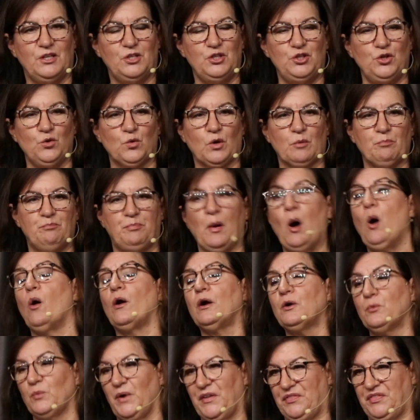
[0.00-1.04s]
You were
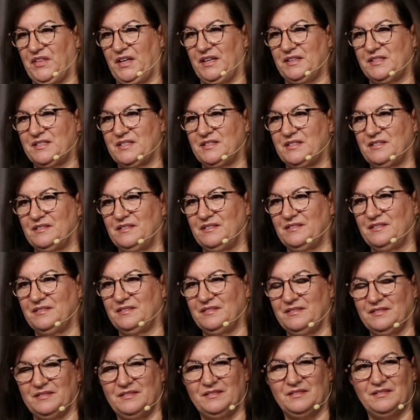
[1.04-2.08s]
born with it,
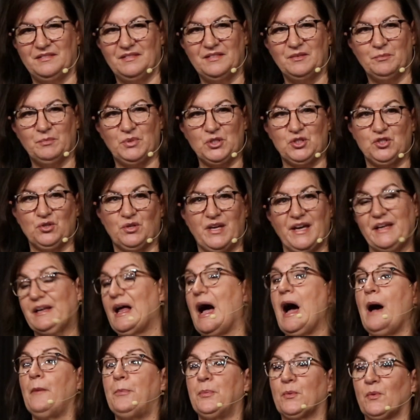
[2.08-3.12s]
but you can't
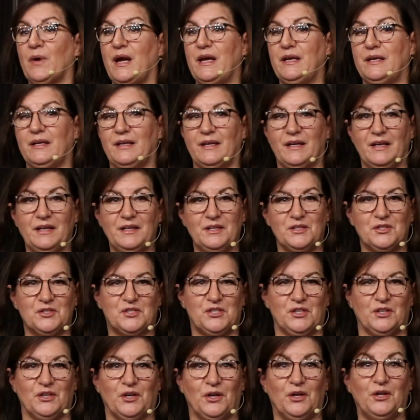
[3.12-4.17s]
operate in it
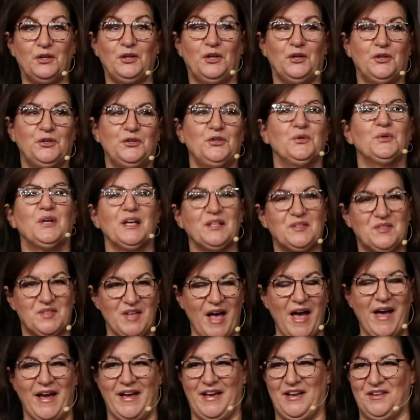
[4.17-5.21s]
until you get
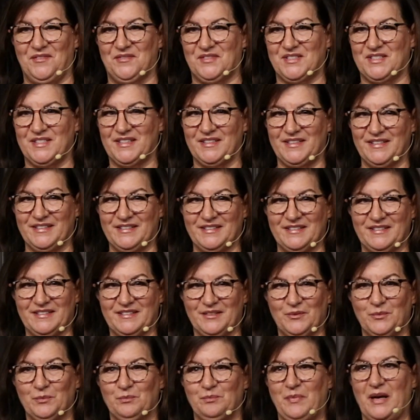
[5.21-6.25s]
saved
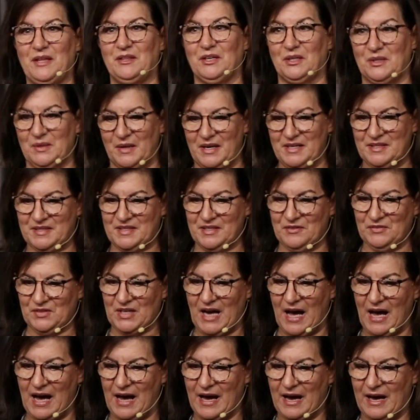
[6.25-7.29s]
by the grace of
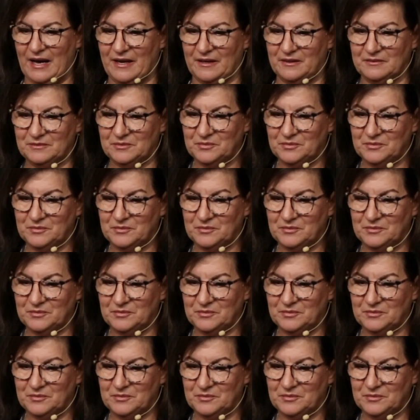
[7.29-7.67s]
God.